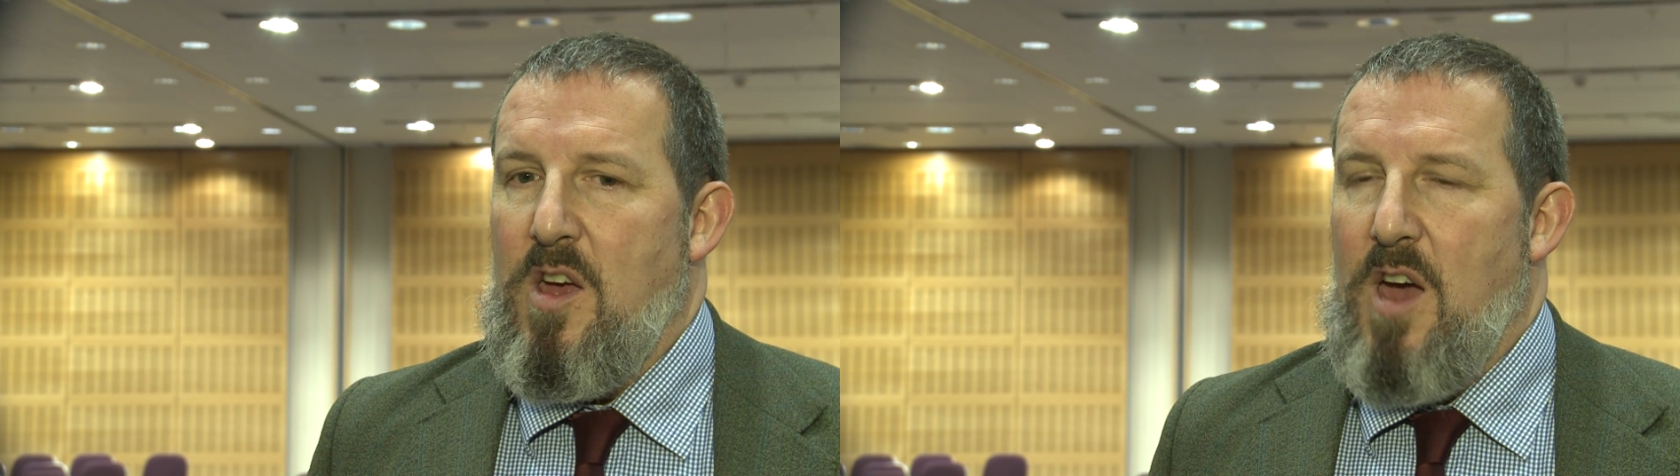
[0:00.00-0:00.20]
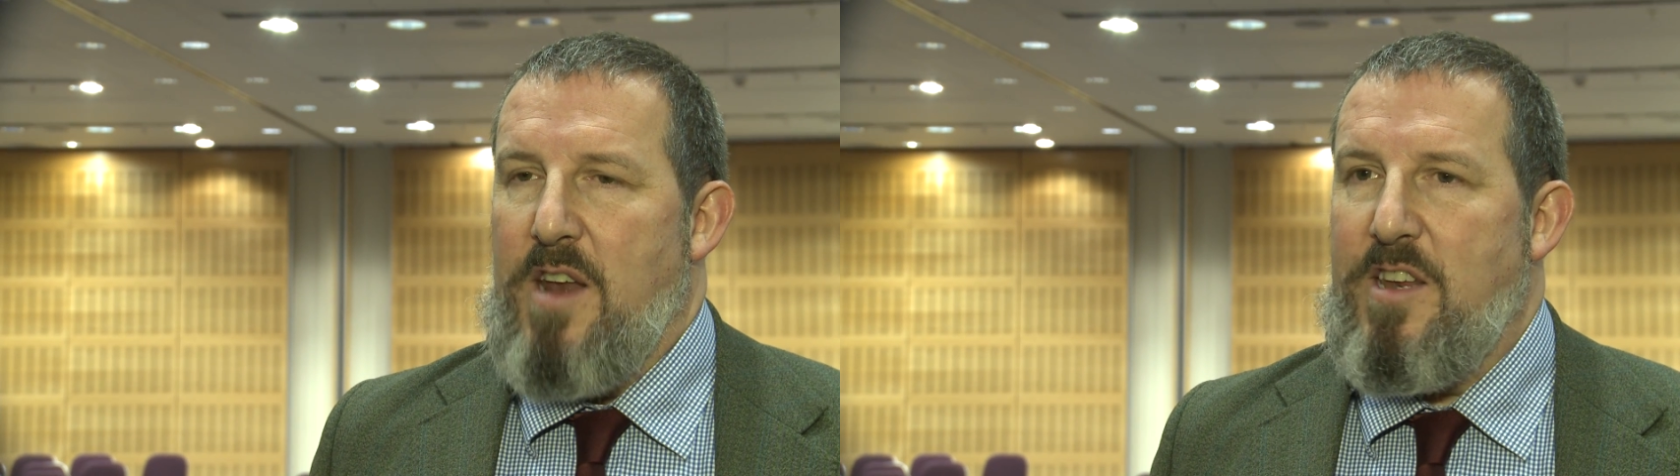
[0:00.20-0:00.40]

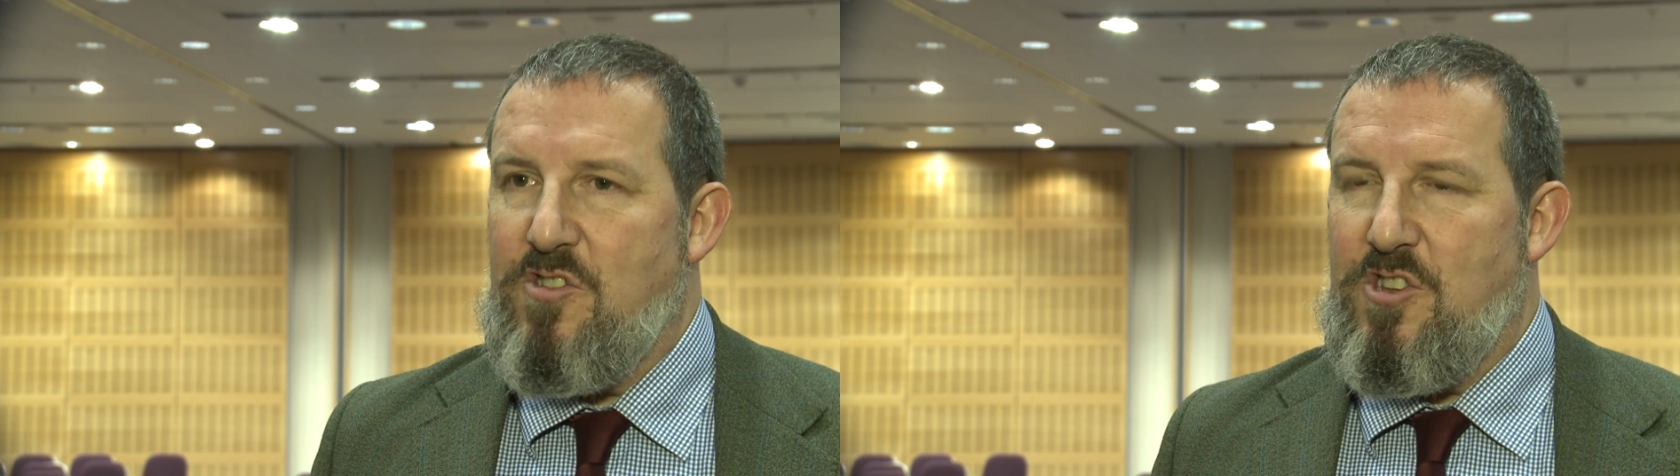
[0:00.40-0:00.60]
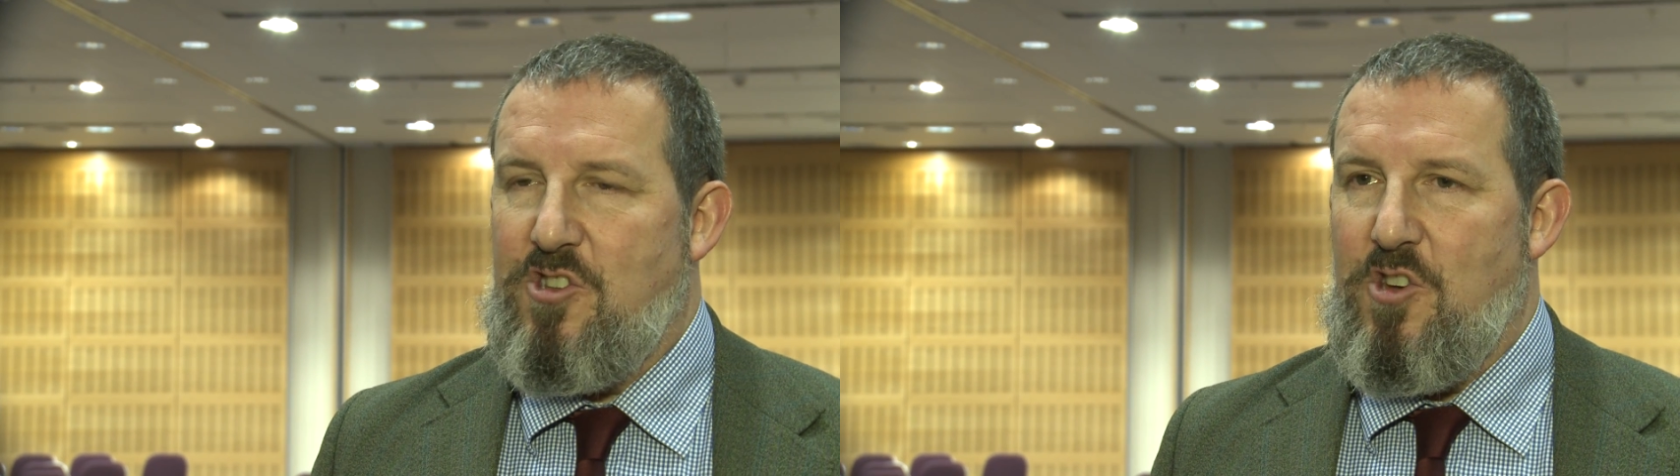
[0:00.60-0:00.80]
an
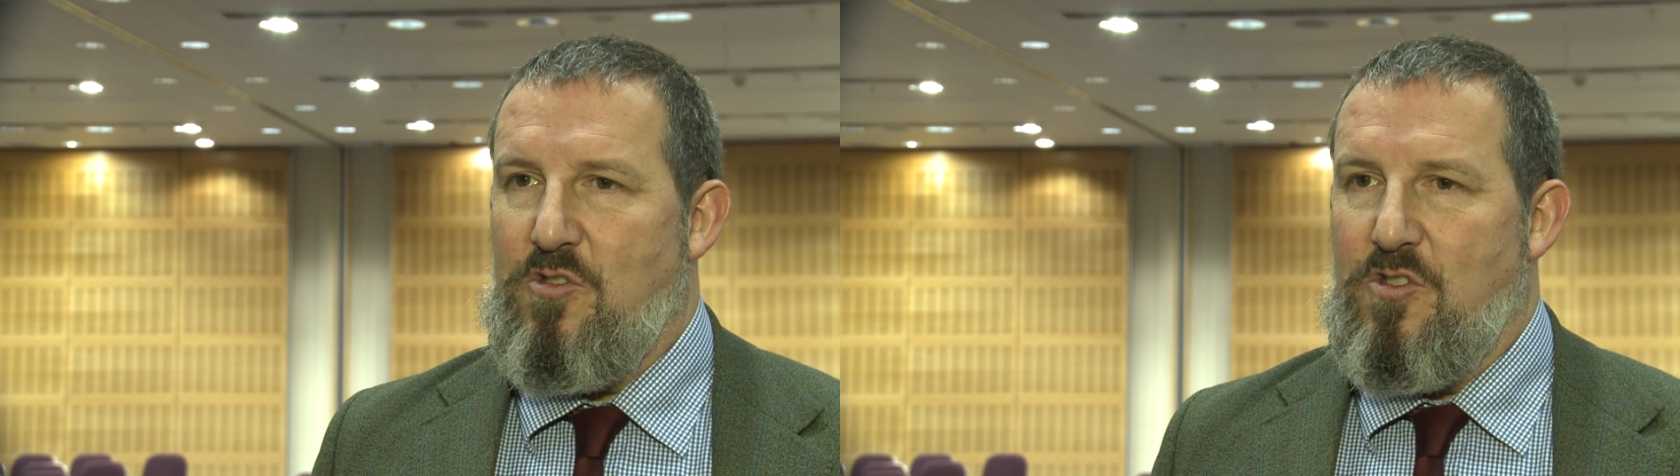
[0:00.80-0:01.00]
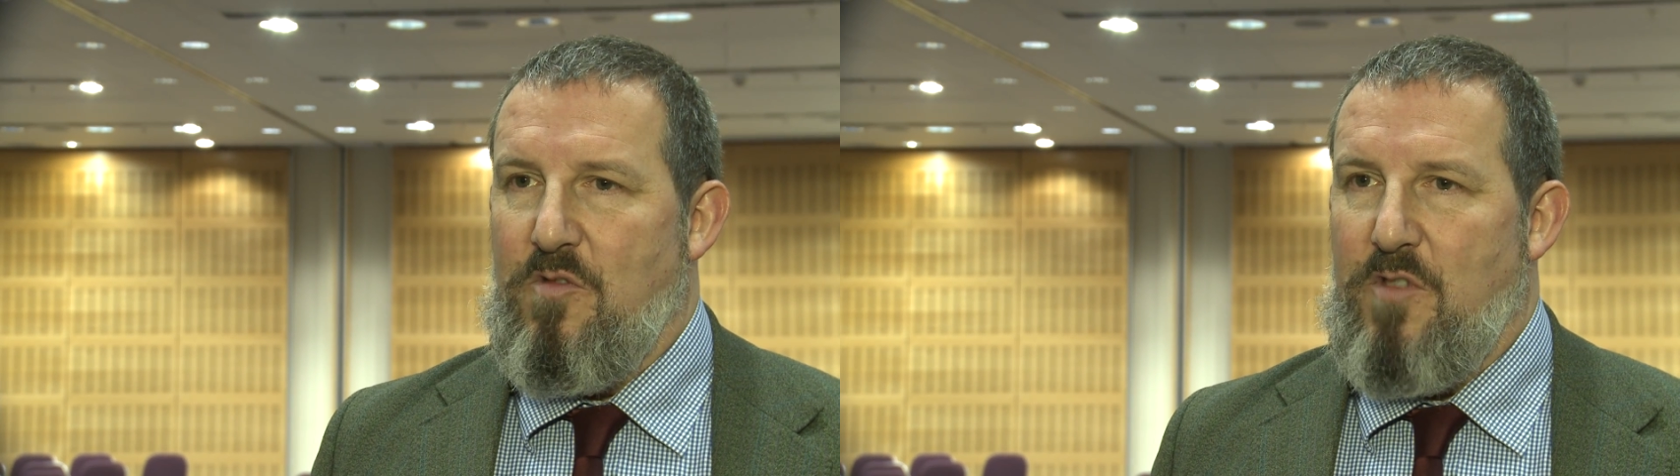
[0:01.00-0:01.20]

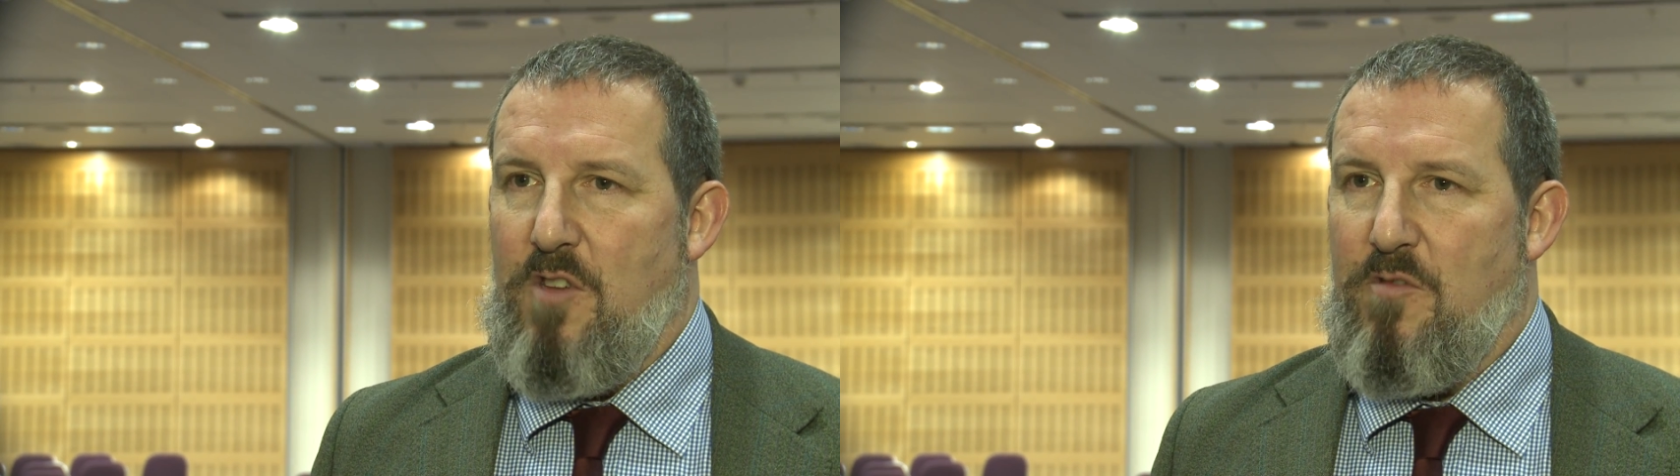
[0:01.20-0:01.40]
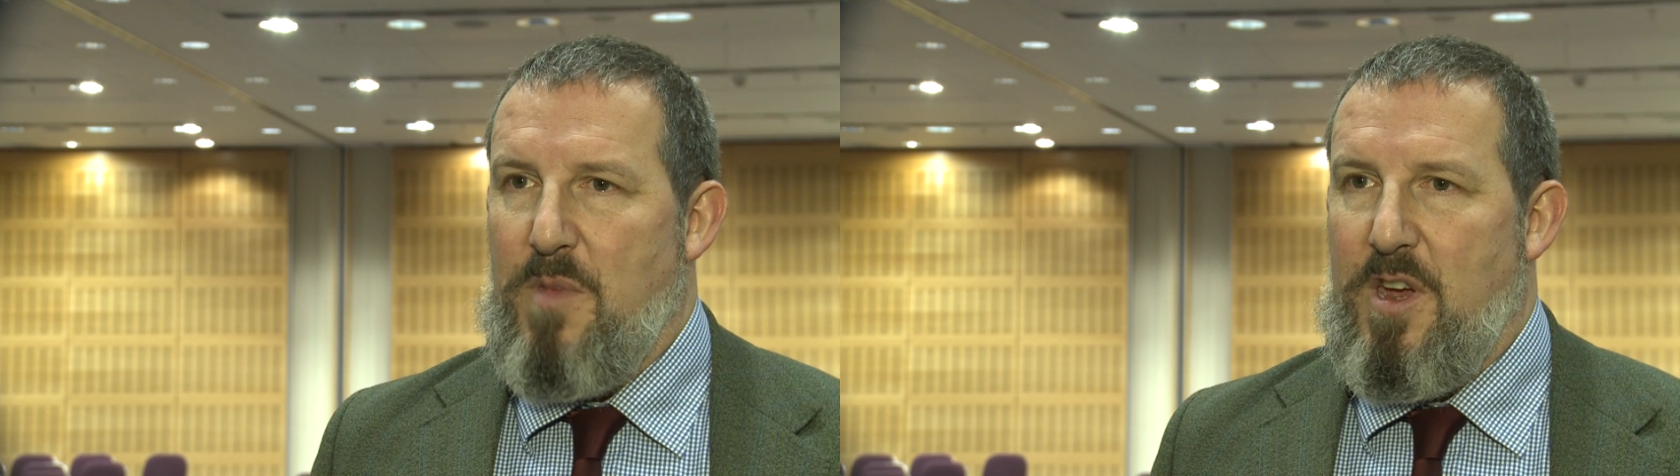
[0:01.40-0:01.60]
institutional
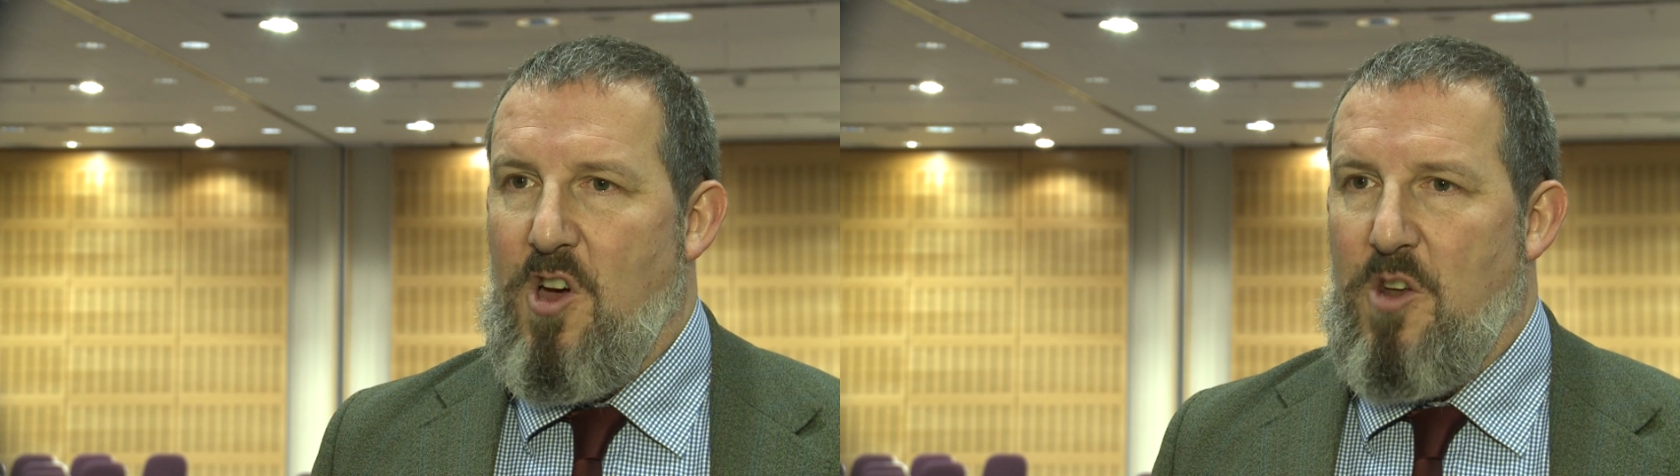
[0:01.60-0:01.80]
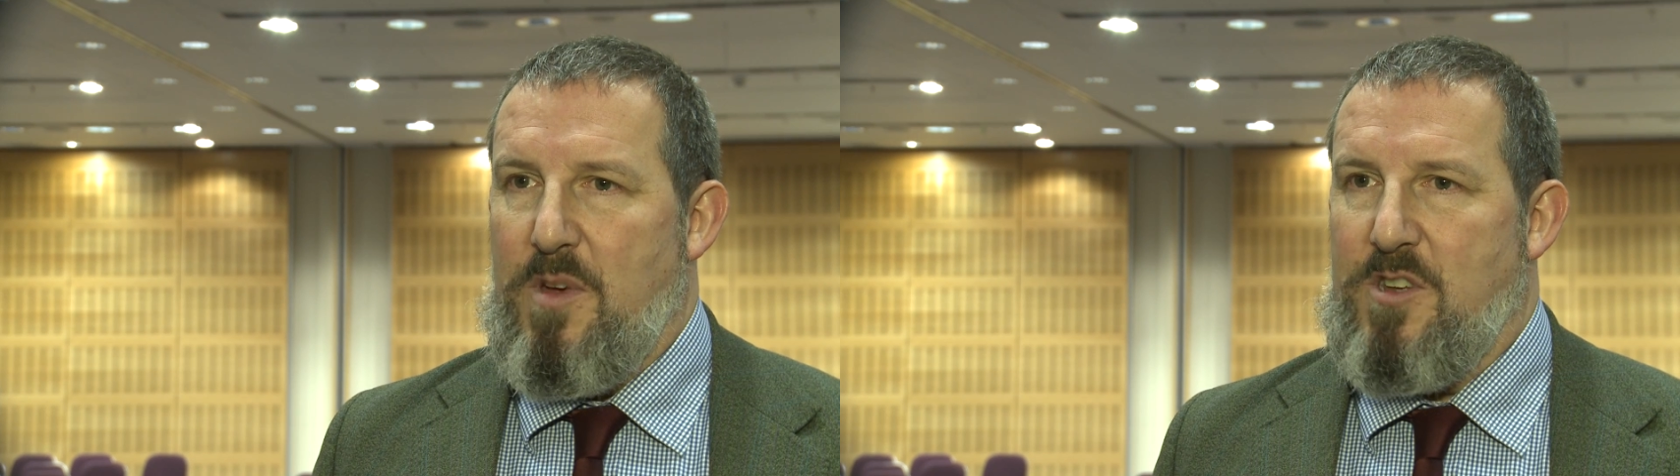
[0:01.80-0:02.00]
view from The
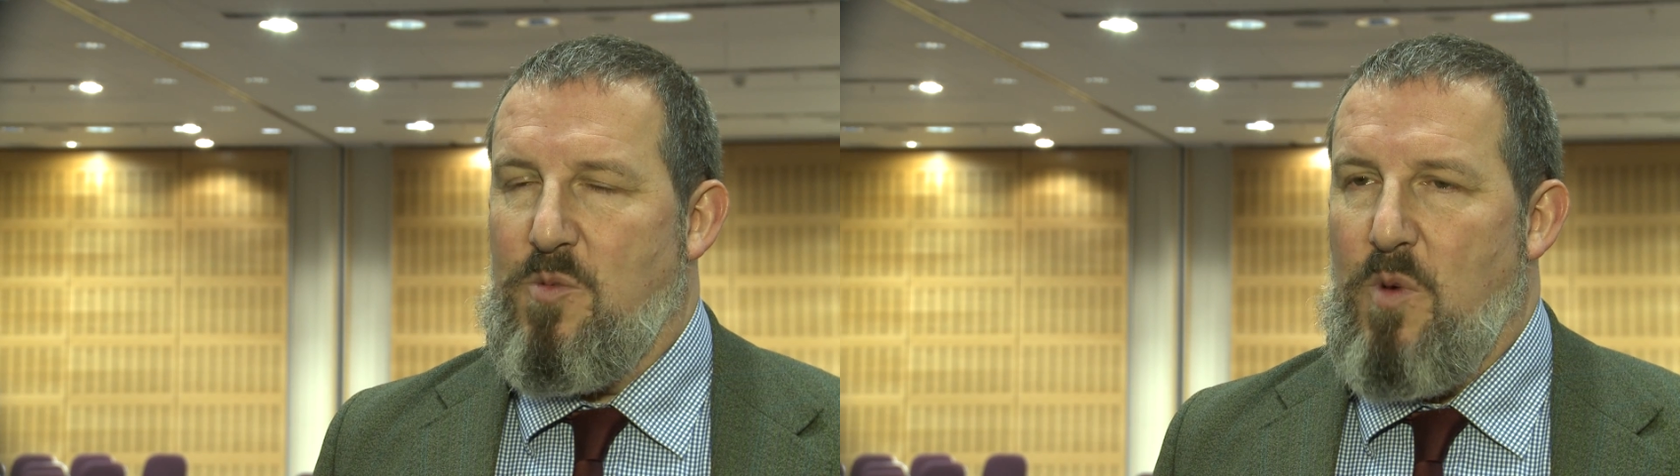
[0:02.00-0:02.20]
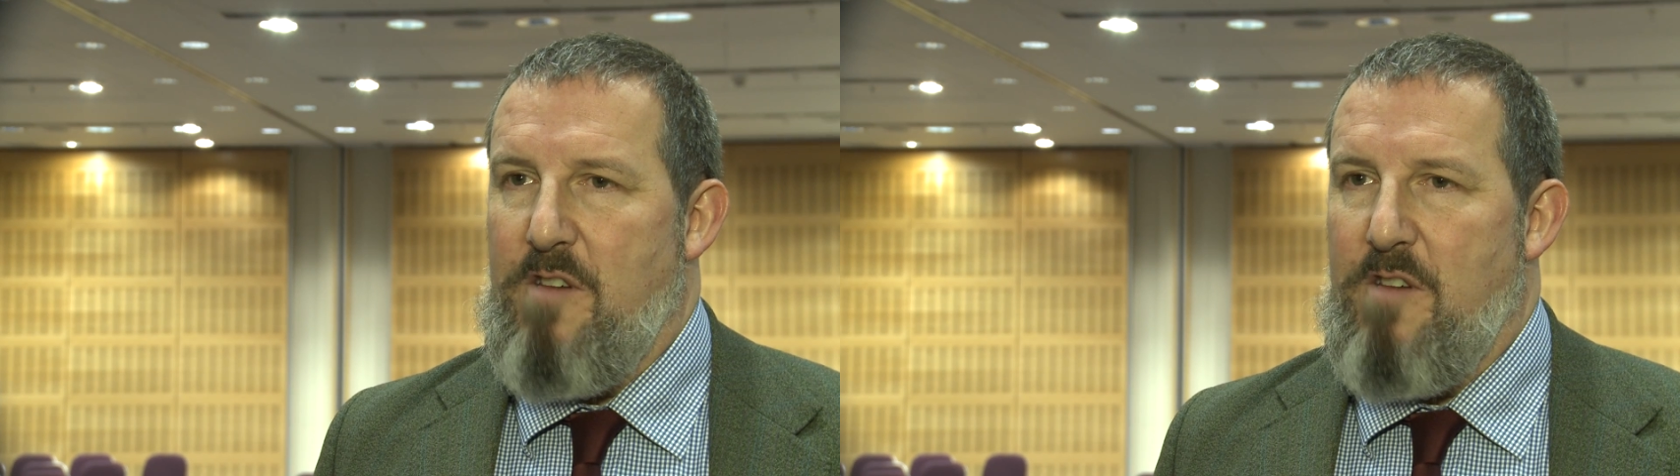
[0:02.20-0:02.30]
Economist.